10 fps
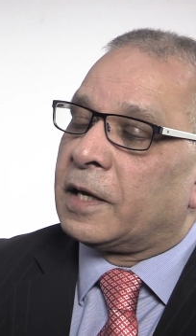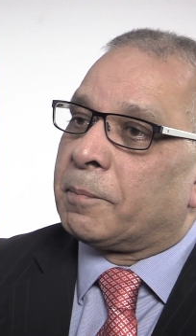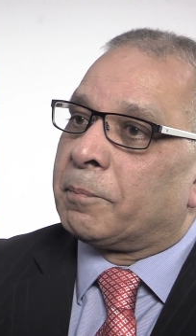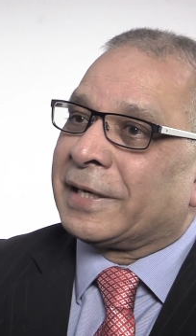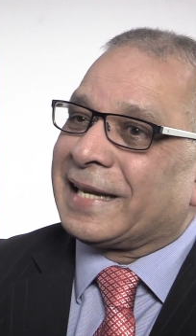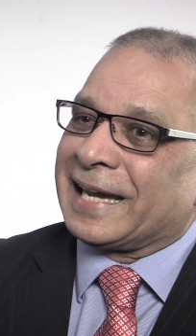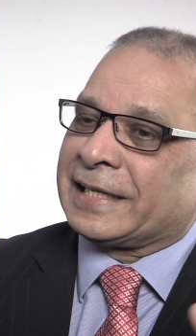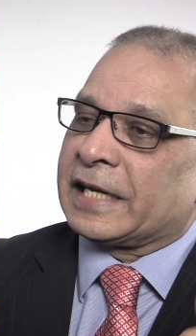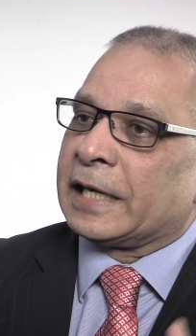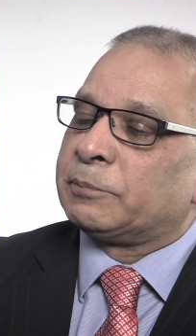But
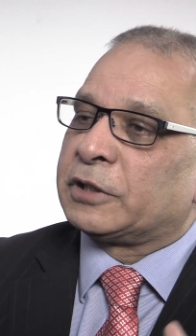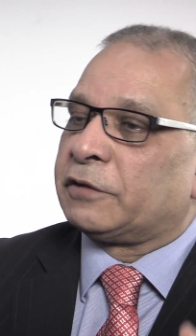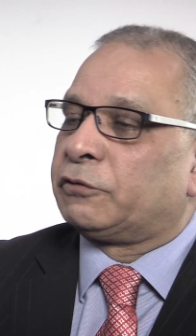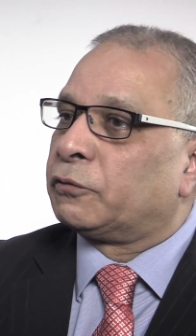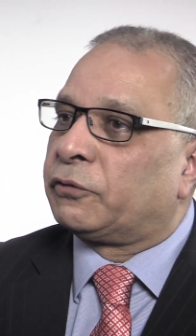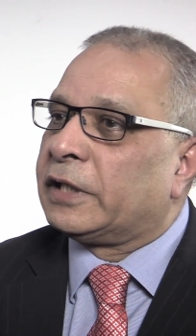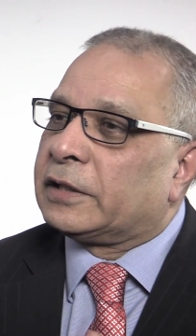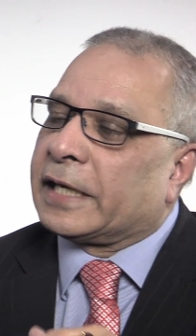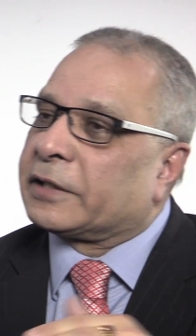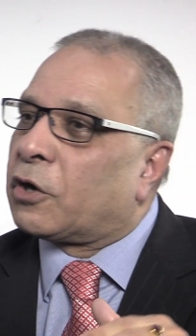at times, if you feel
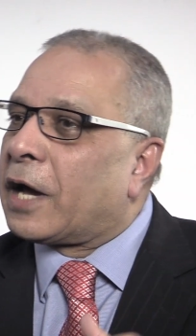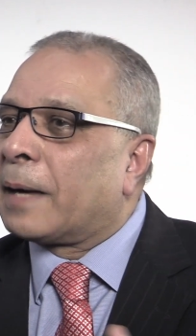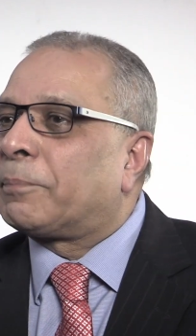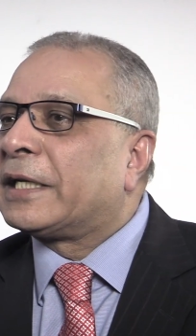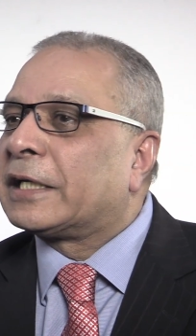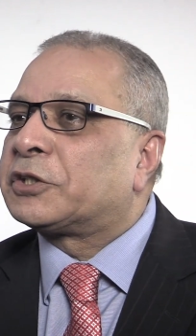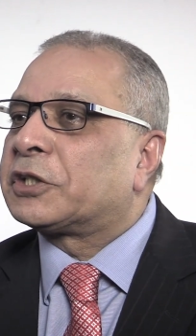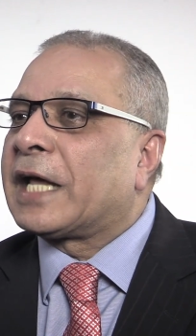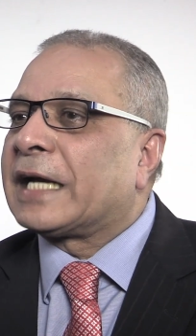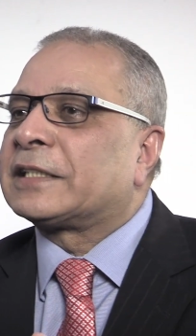that your application
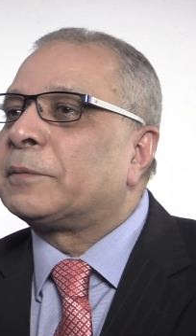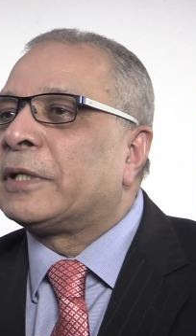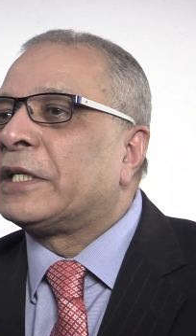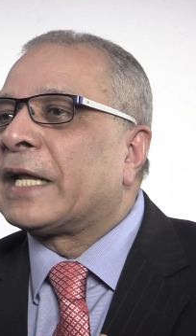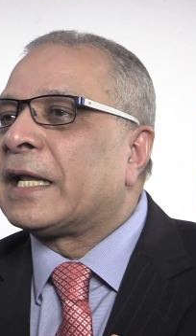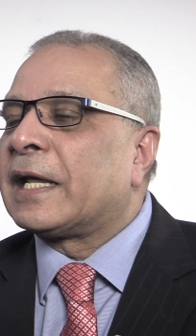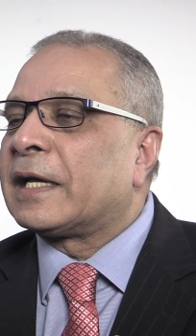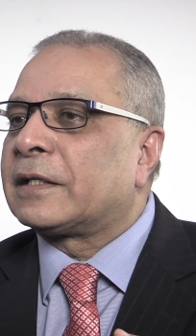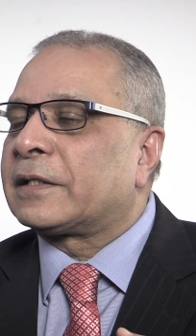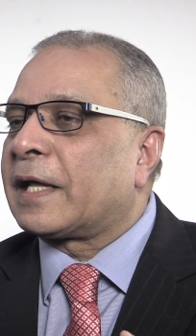hasn't been dealt
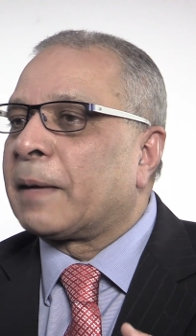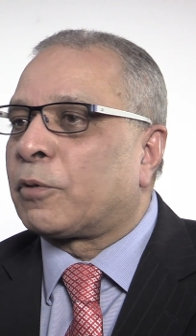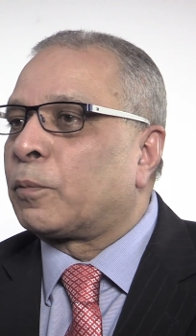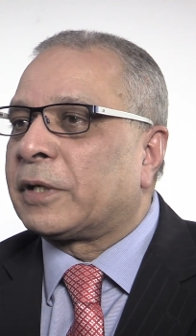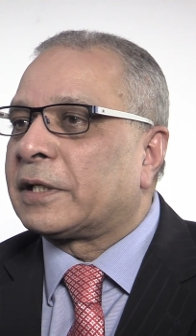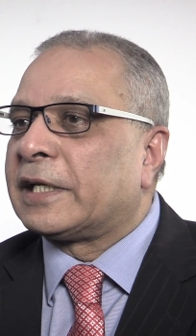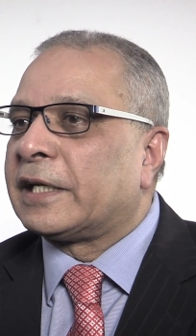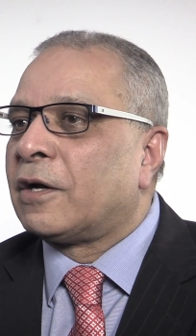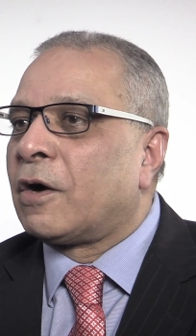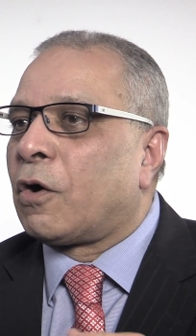appropriately,
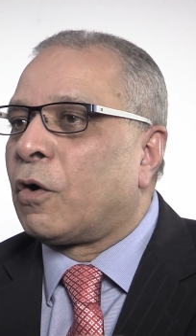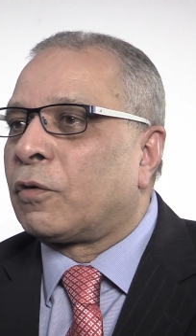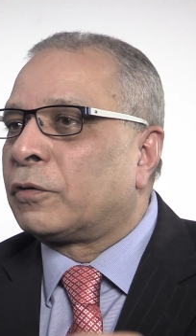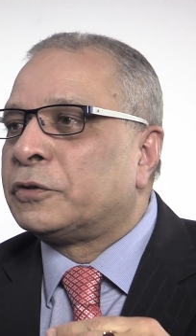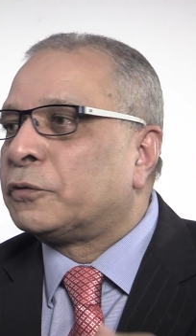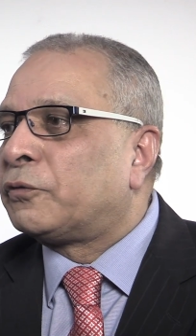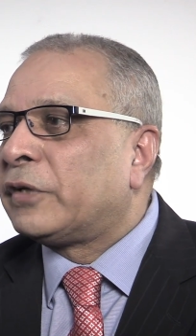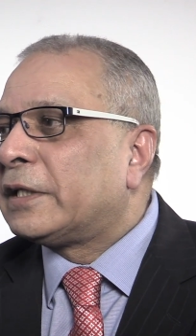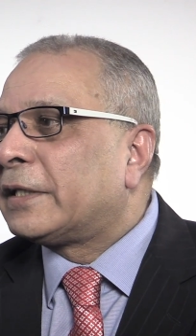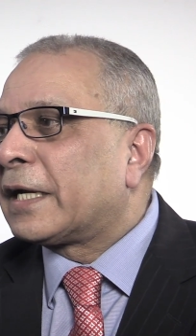or you
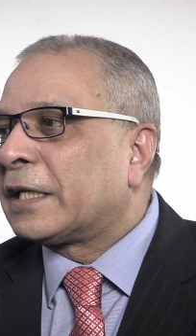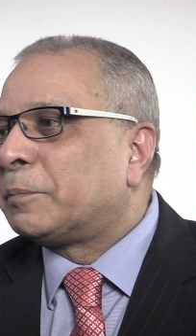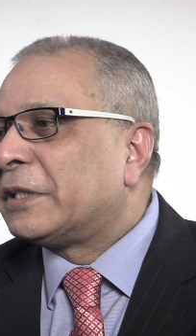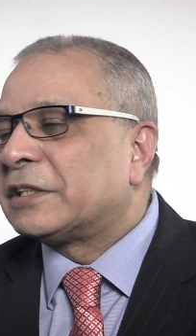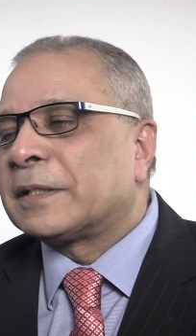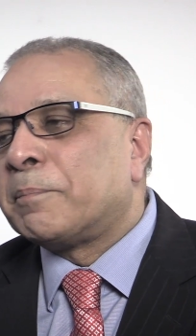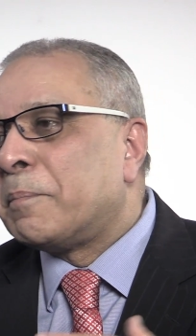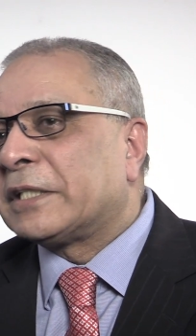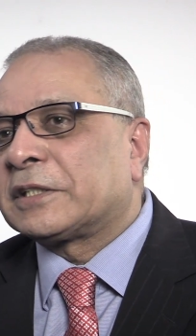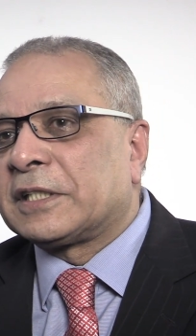feel there has been some
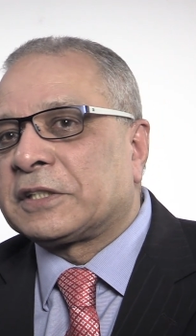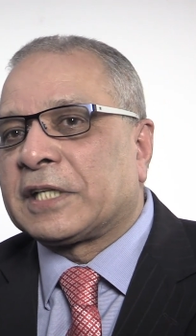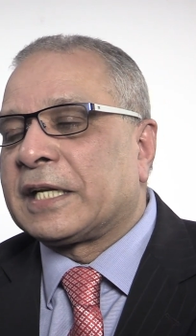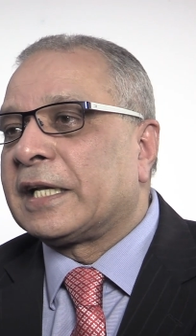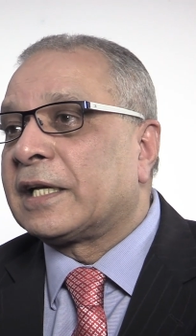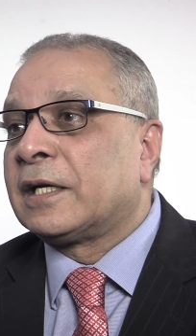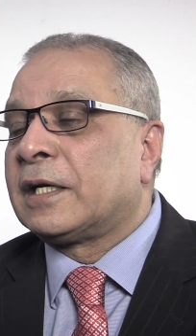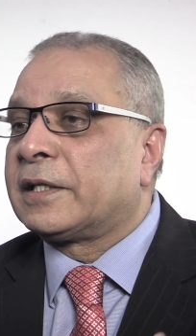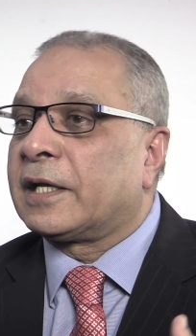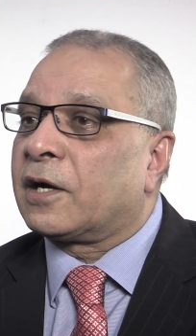misunderstanding,
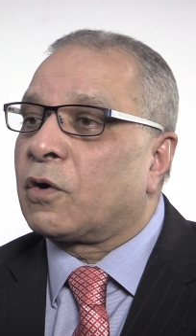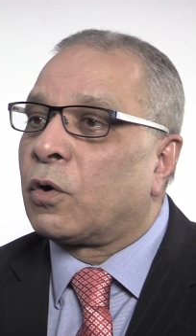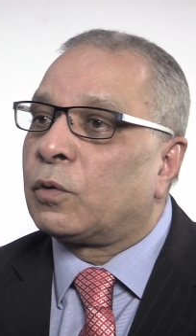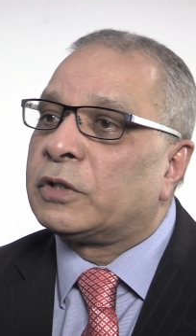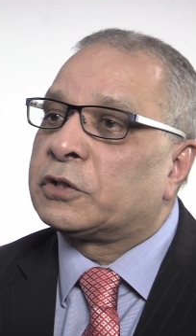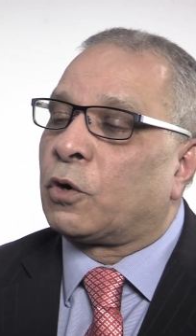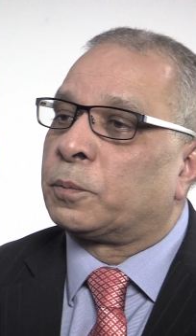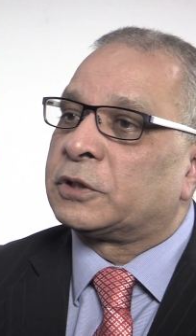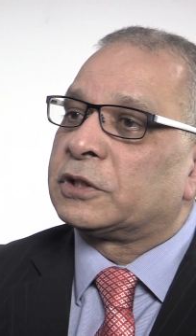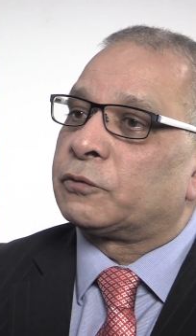there are always
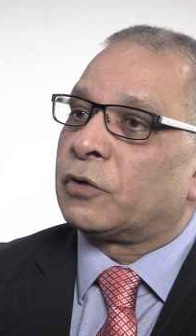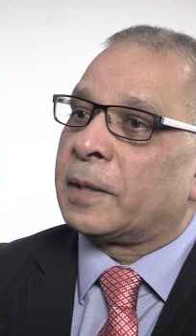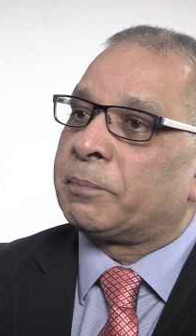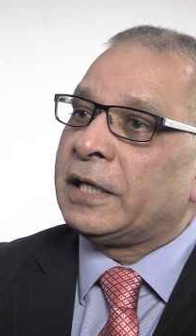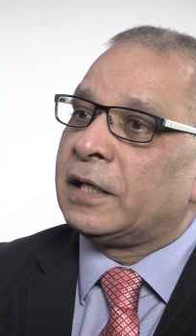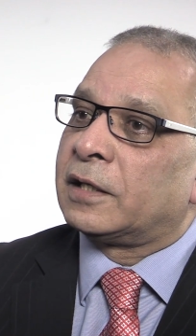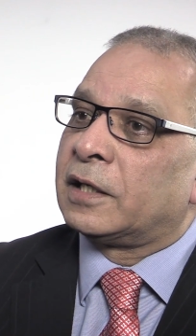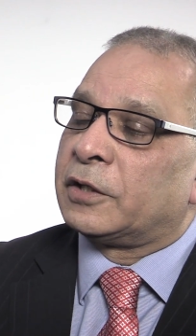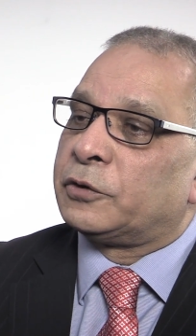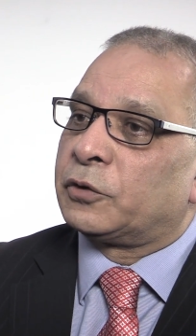options for appeal.
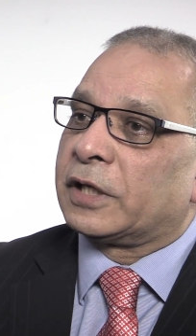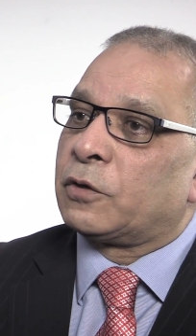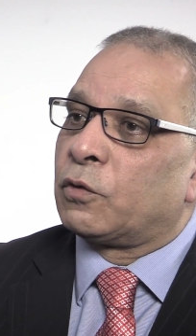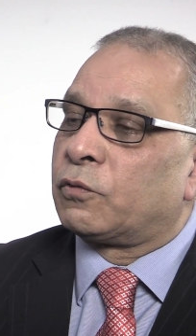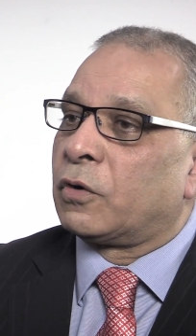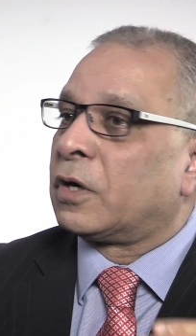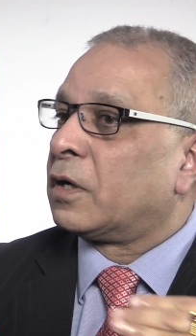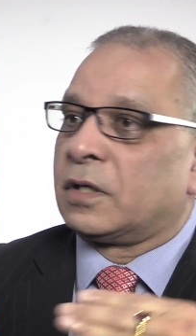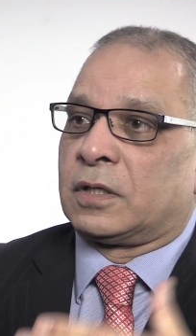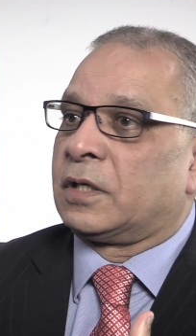You can go for
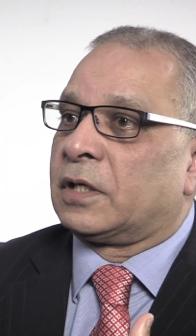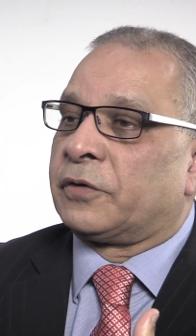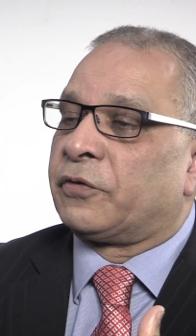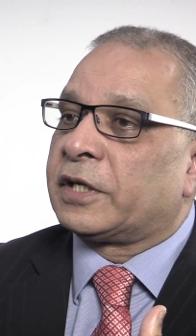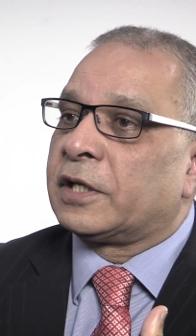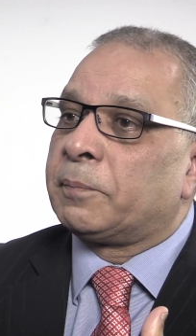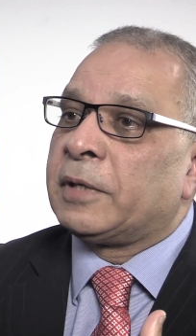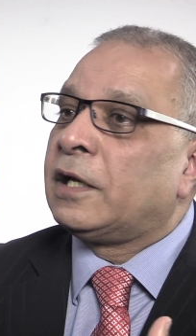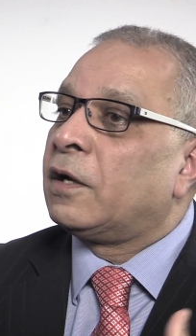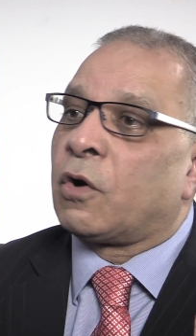written
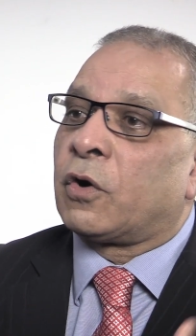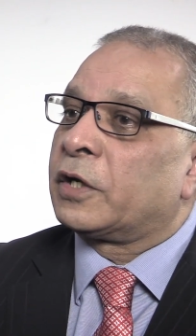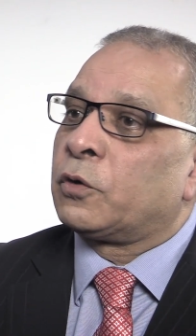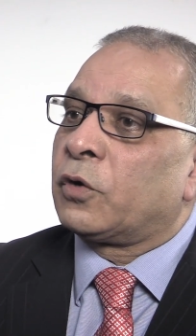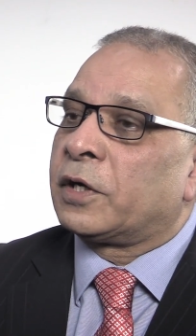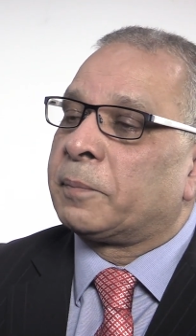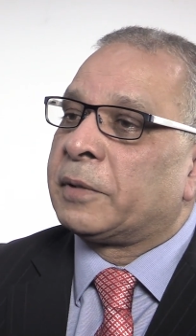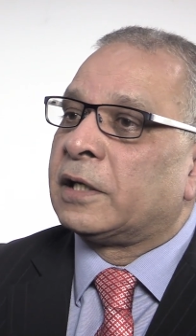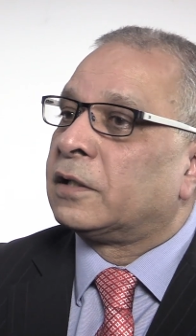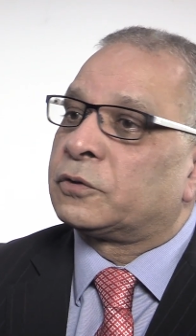appeal or an oral
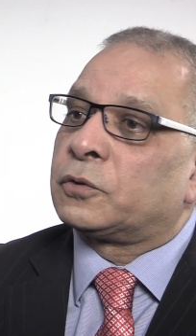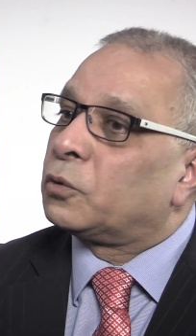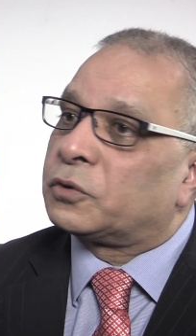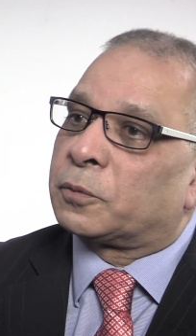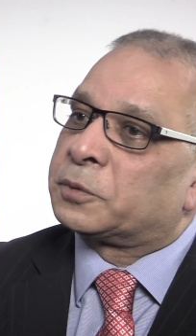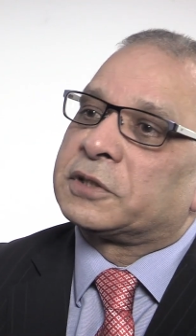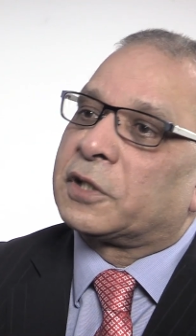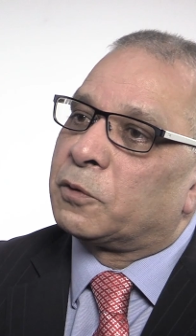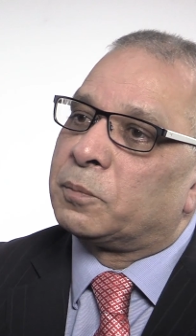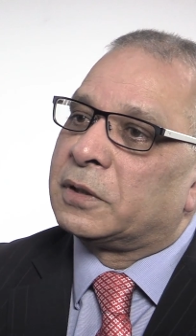appeal, so those options
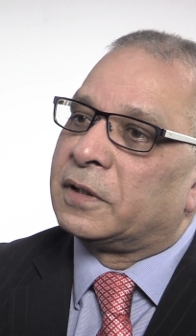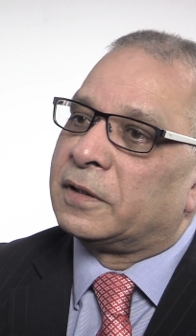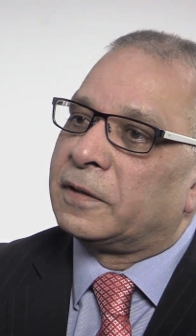are open.